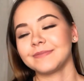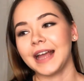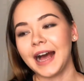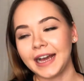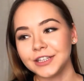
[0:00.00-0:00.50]

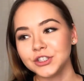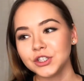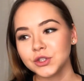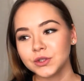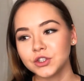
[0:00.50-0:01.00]
I
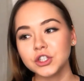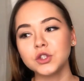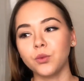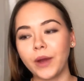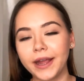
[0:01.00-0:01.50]

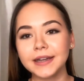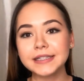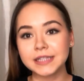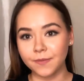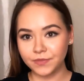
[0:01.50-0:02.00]
just wear
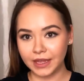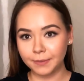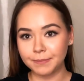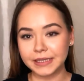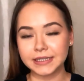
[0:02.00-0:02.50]

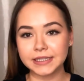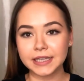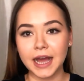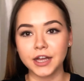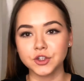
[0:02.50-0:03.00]
something business
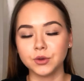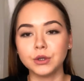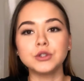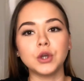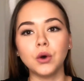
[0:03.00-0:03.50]

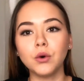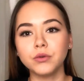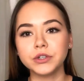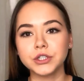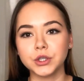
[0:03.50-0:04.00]
casual. Don't
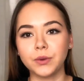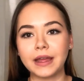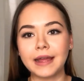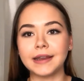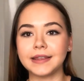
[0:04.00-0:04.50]
overdo
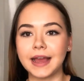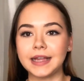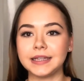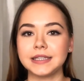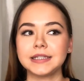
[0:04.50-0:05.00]
it. And
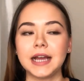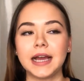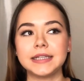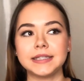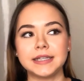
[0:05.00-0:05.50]
again, this
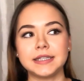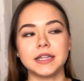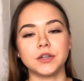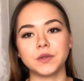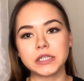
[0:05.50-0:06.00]
ties into
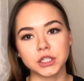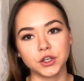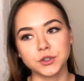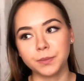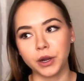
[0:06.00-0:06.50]
the
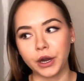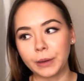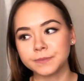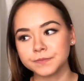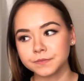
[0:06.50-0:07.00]
research part.